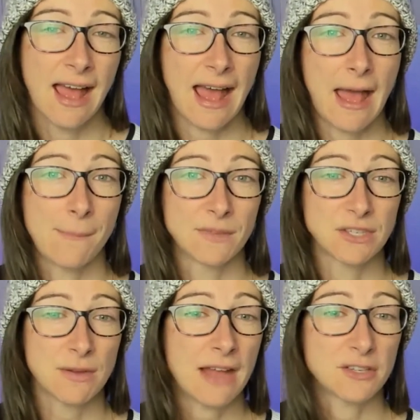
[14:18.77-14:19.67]

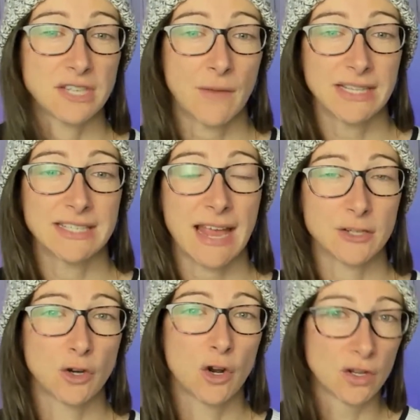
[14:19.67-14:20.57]
So yeah, just having these
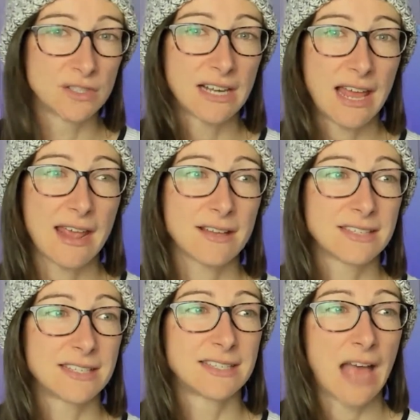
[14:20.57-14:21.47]
extra
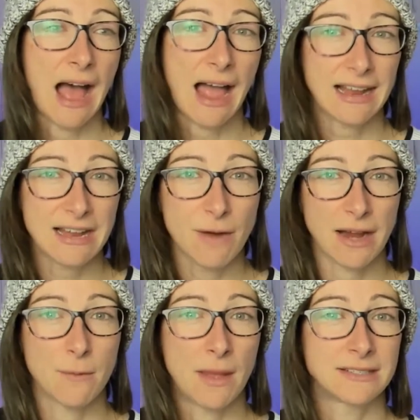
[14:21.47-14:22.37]
underlayers is highly
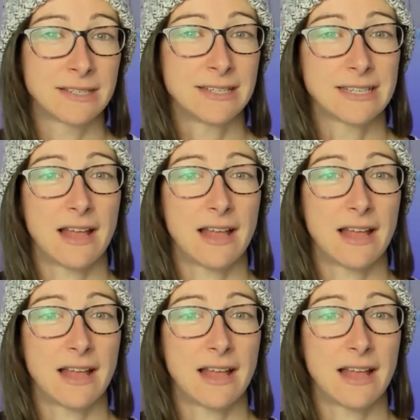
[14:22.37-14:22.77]
recommended,